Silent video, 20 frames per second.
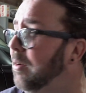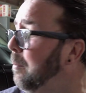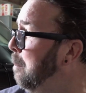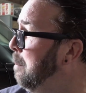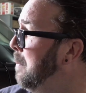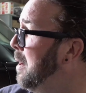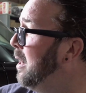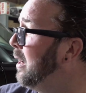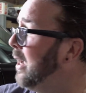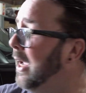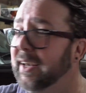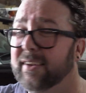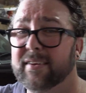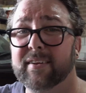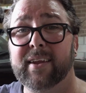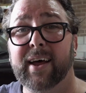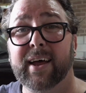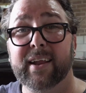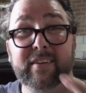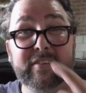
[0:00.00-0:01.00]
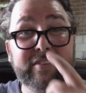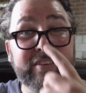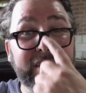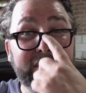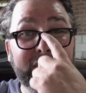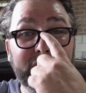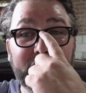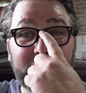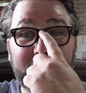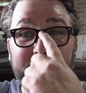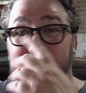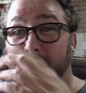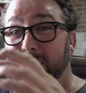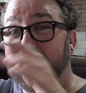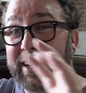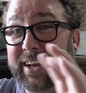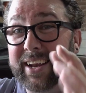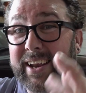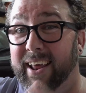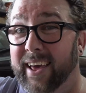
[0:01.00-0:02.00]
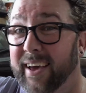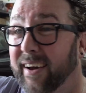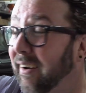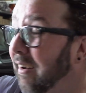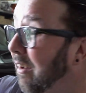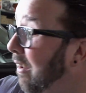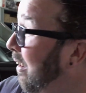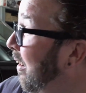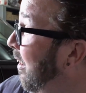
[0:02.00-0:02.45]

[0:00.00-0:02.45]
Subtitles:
muggy today. The sun's been in and out,